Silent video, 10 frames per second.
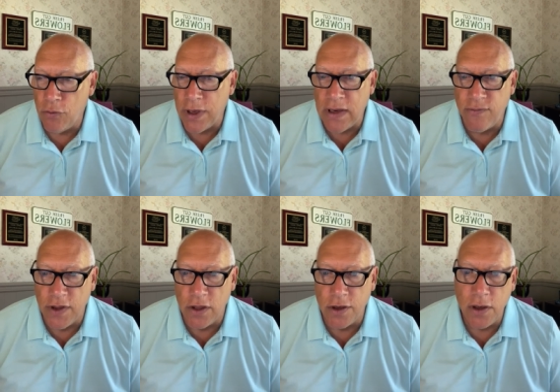green
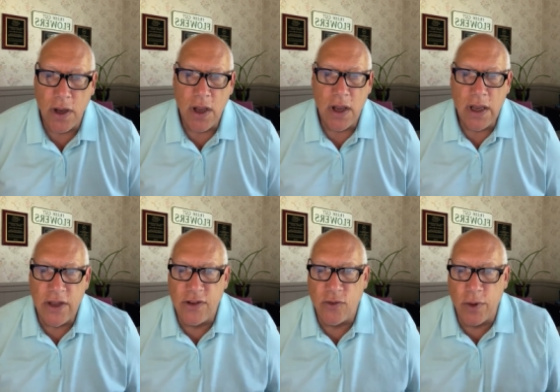filler.
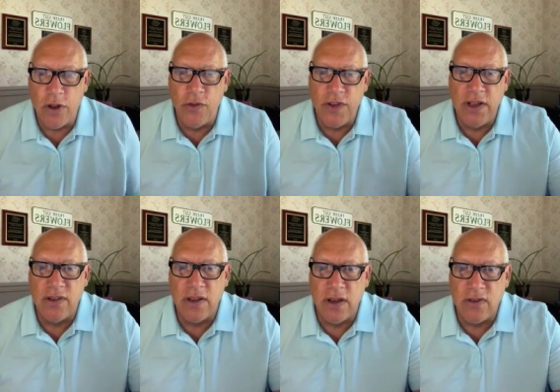It's just one of those
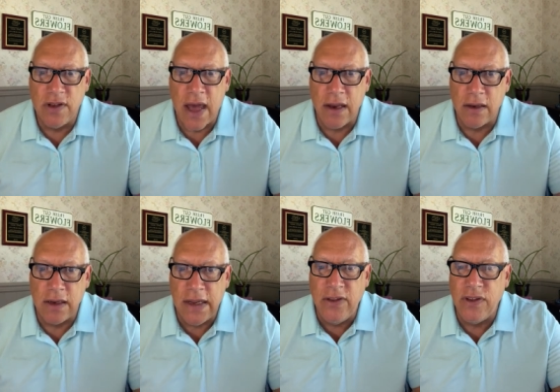things that it's not
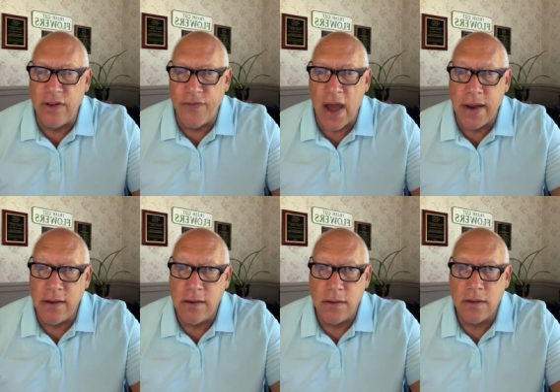easy to
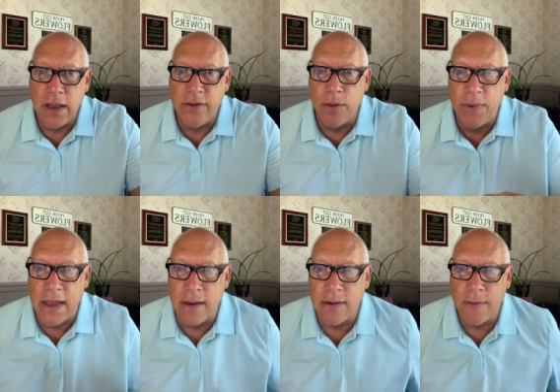find as a
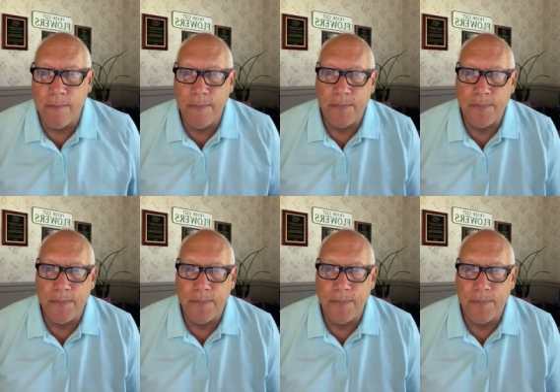plant.